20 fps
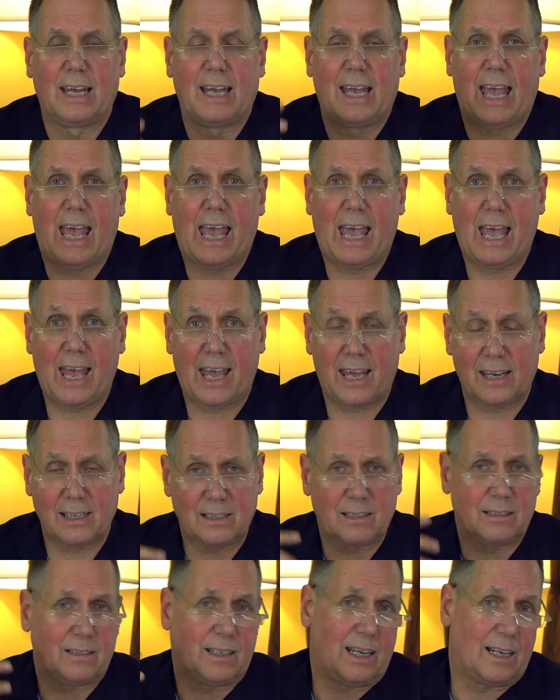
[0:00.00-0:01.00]

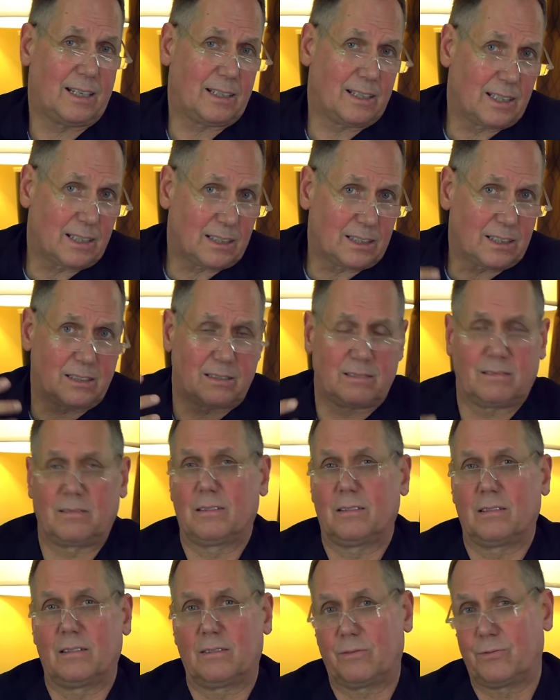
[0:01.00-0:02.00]
And in this
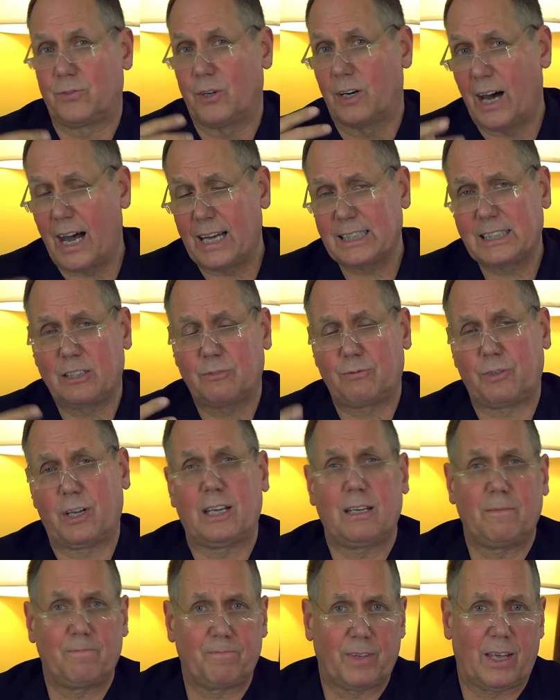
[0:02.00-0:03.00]

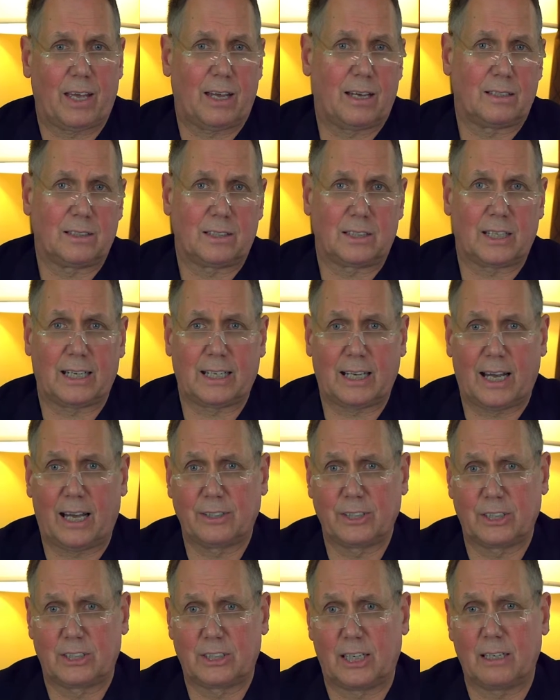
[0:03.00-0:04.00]
philosophy and
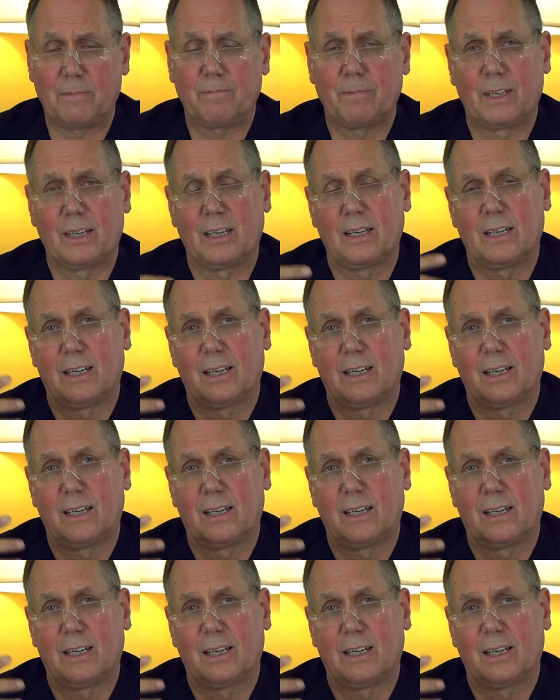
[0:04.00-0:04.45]
psychology,